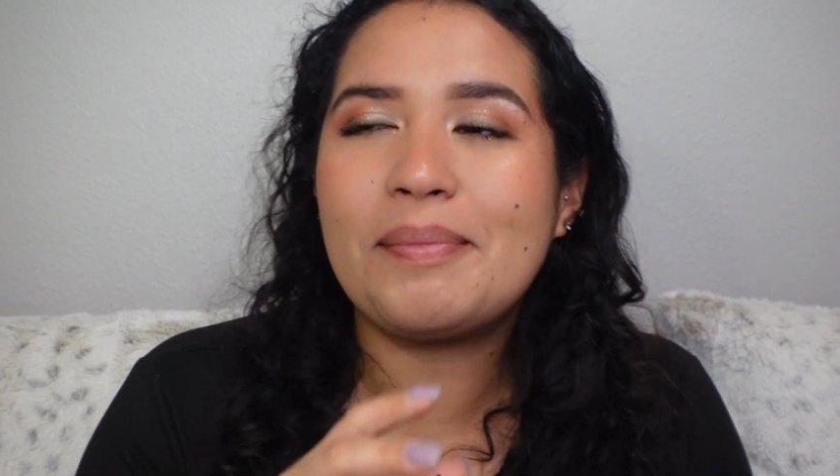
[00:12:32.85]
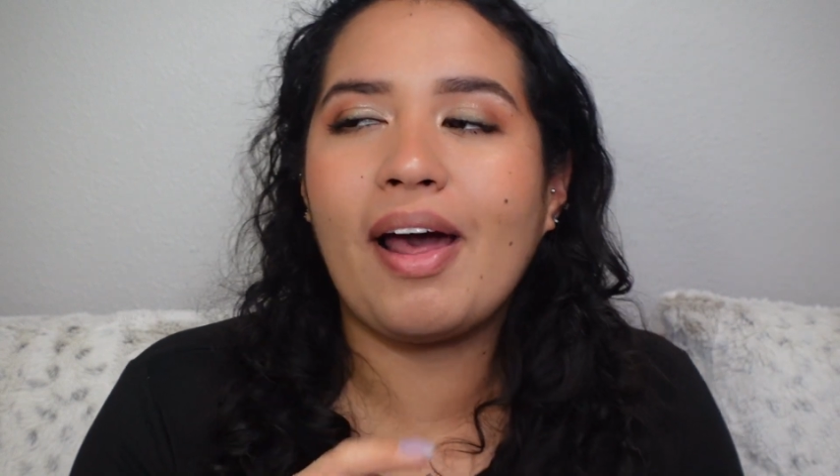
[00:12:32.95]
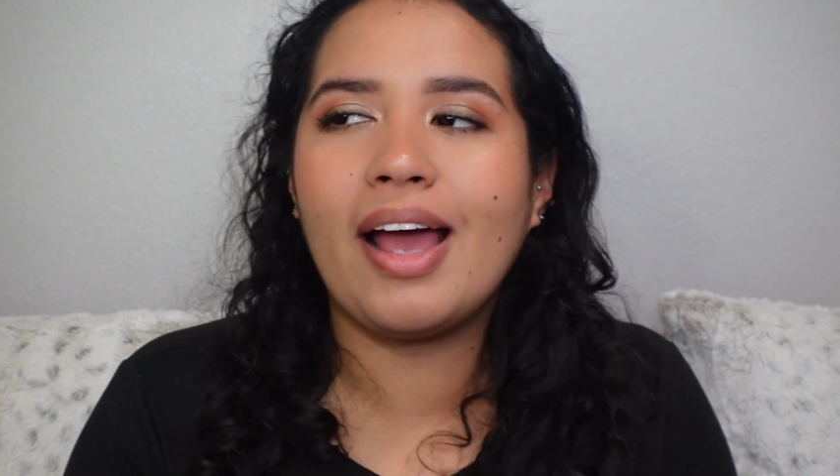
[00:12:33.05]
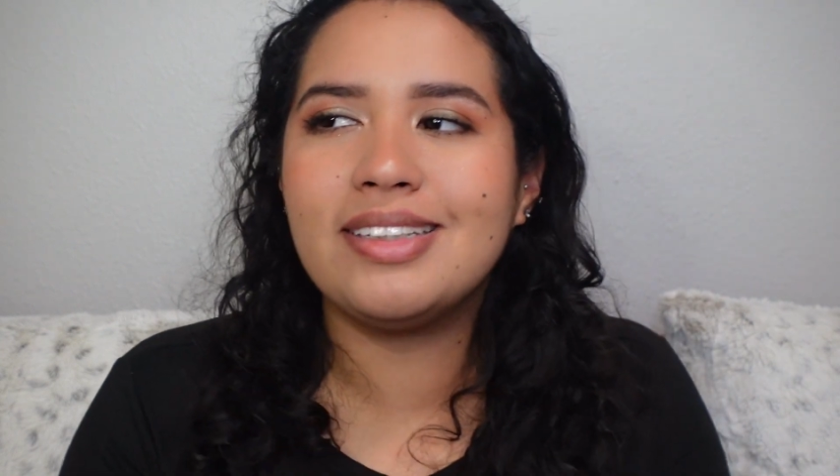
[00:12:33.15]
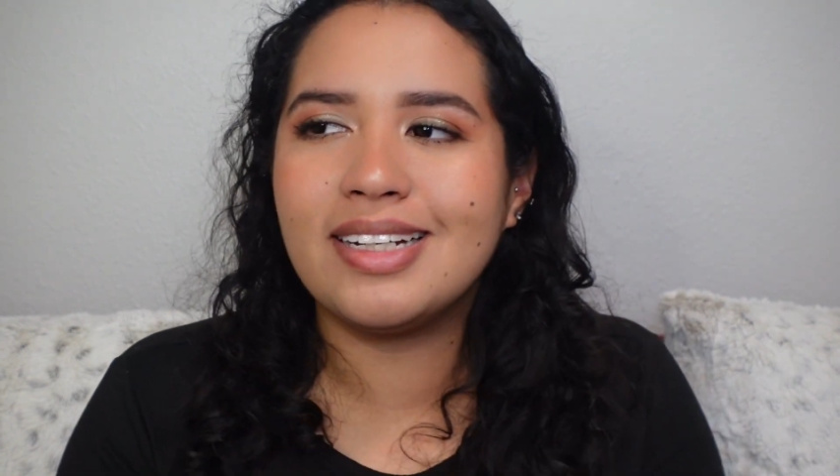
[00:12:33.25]

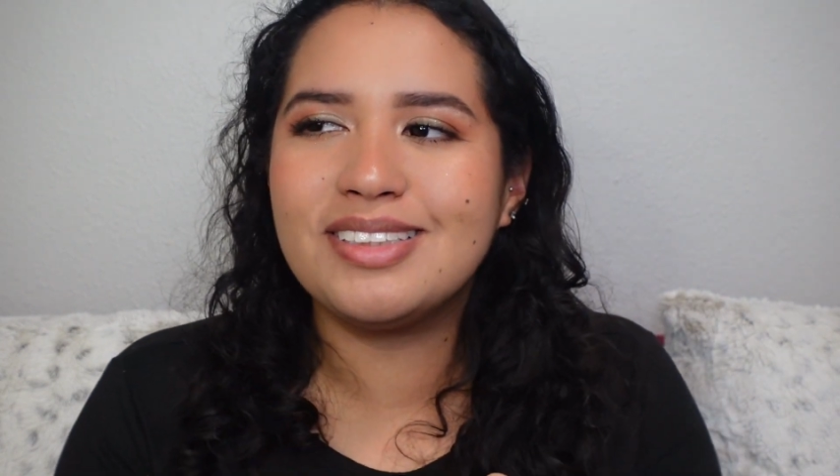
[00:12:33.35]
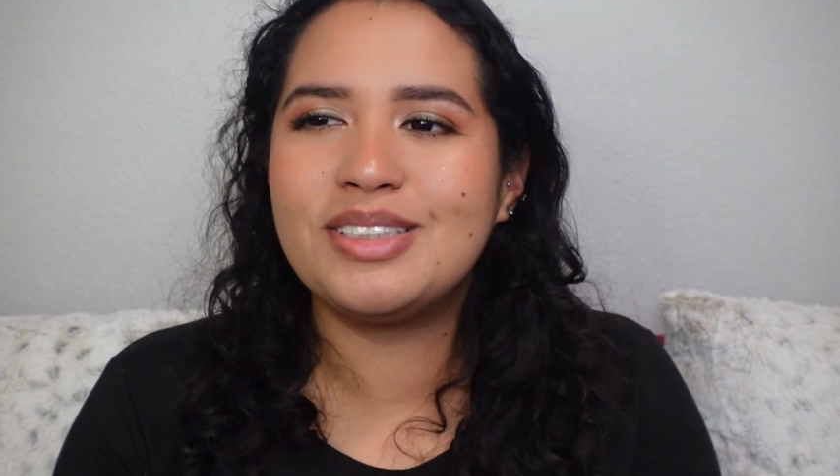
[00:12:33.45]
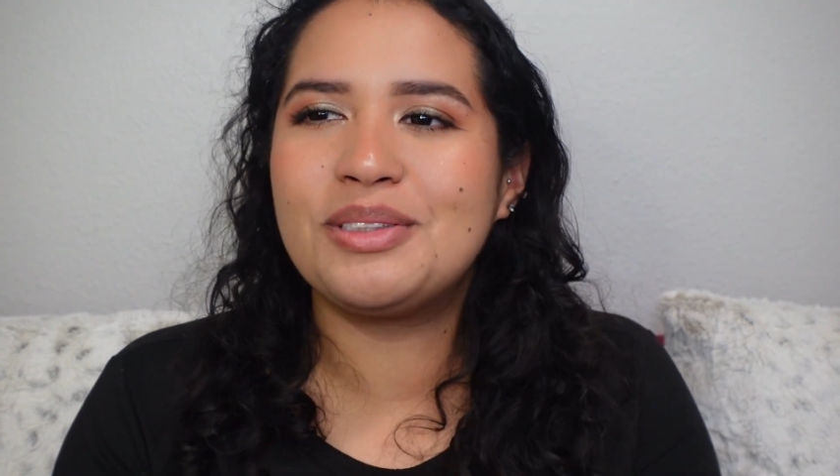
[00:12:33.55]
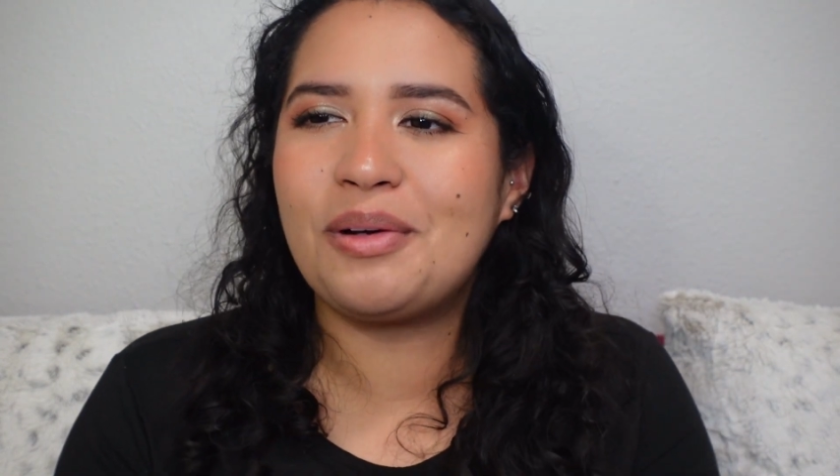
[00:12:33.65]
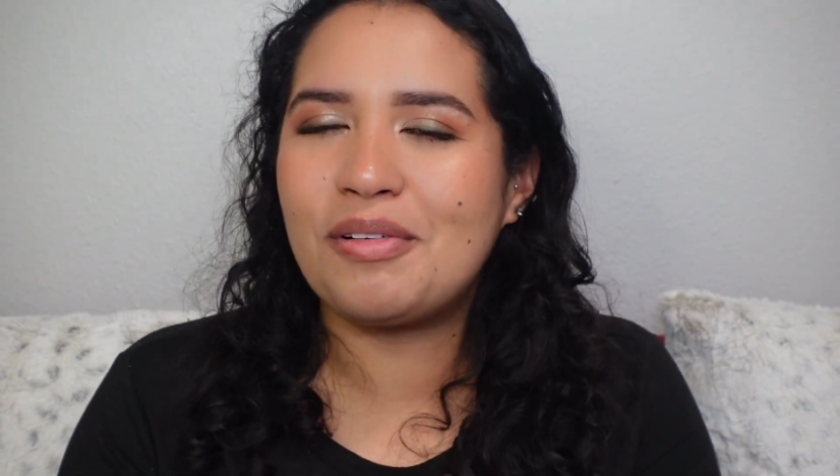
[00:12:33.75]
but I tend
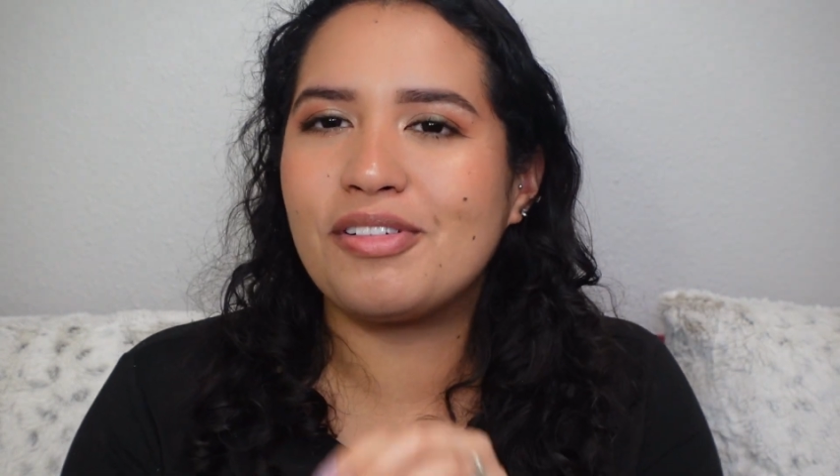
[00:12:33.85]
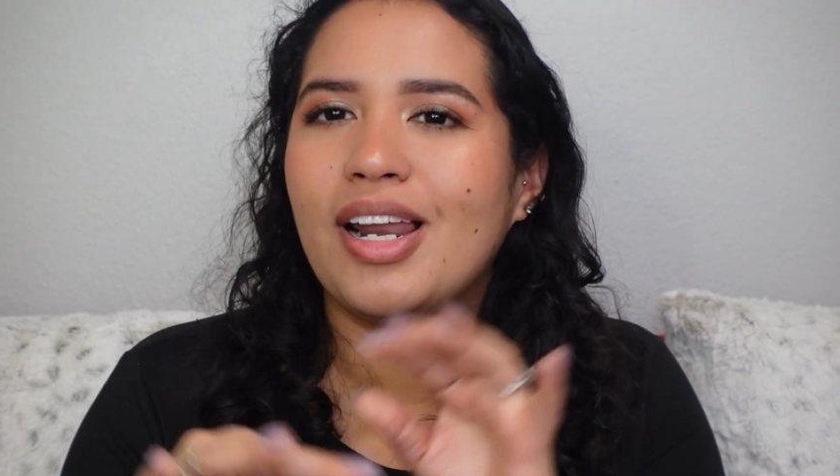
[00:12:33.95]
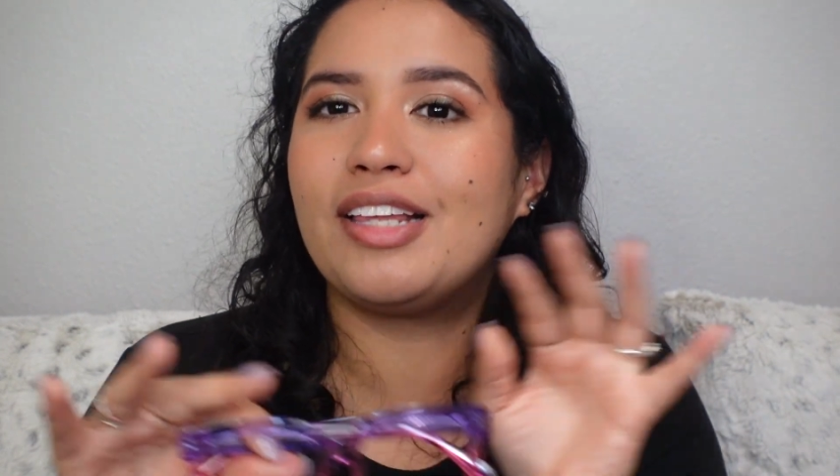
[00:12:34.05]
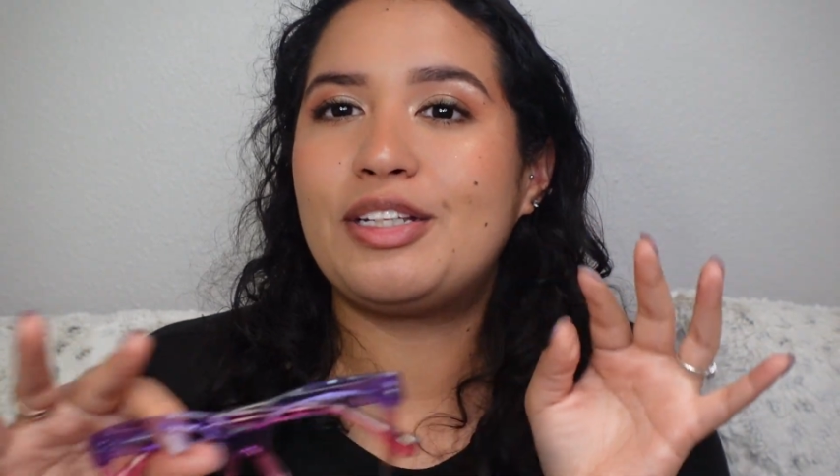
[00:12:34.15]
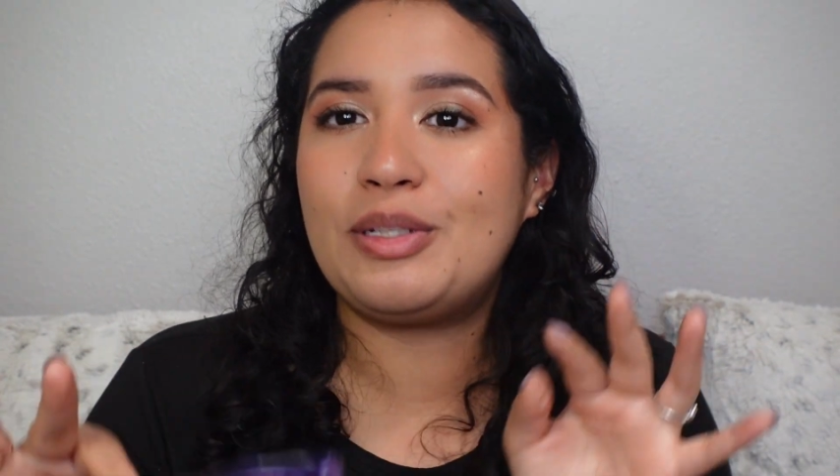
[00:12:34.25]
to go for
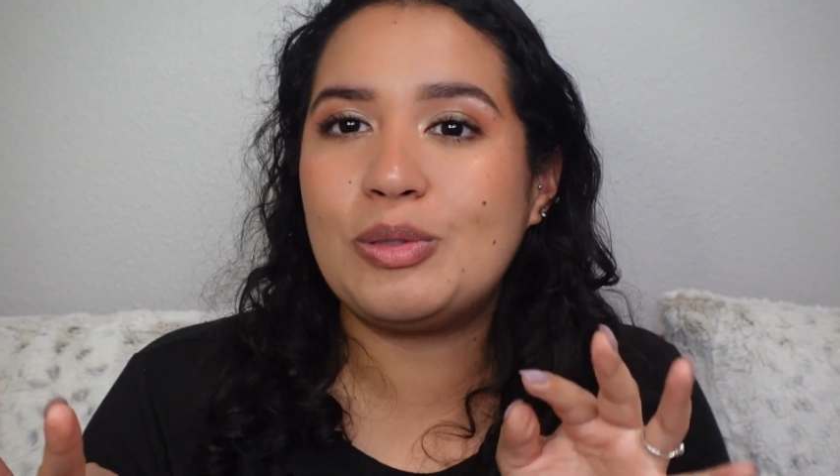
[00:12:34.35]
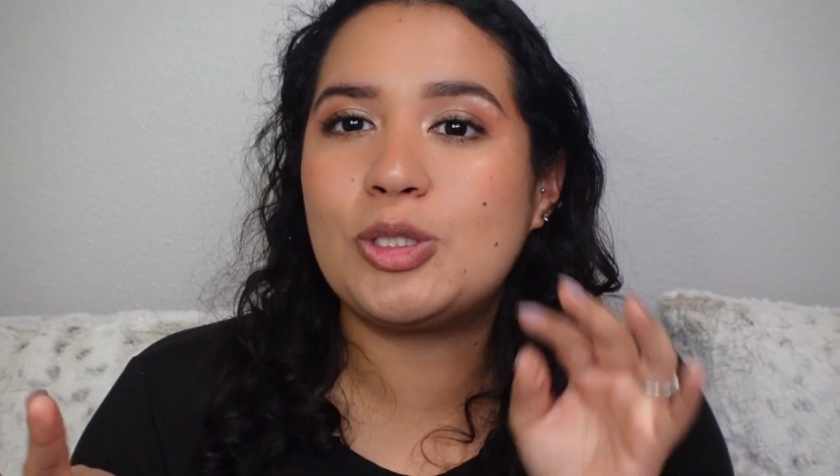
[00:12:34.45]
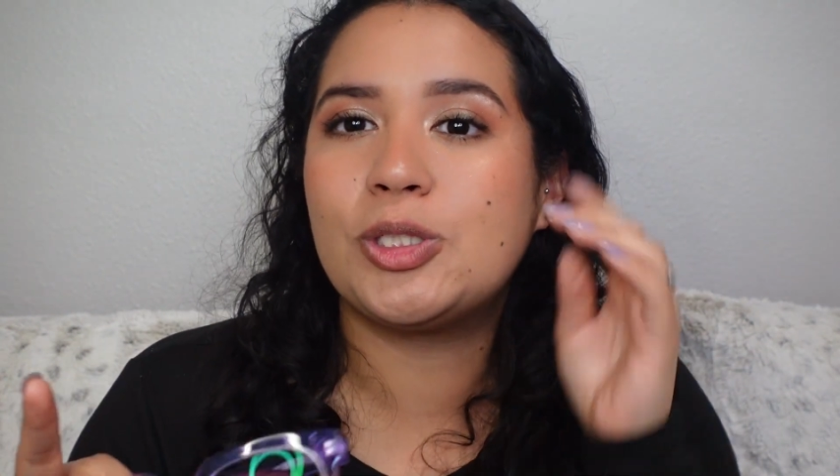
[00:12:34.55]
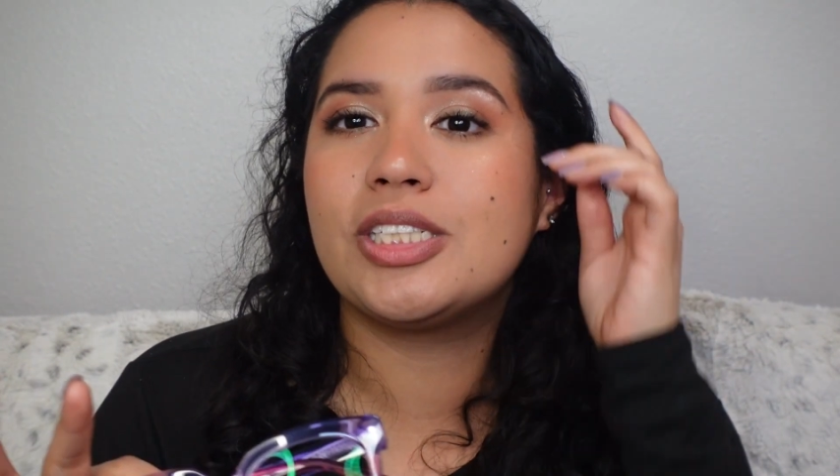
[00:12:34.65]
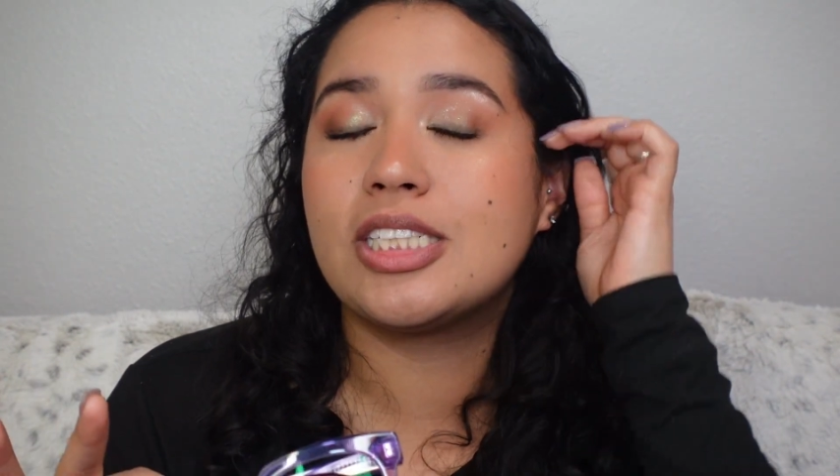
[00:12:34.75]
like the neutrals,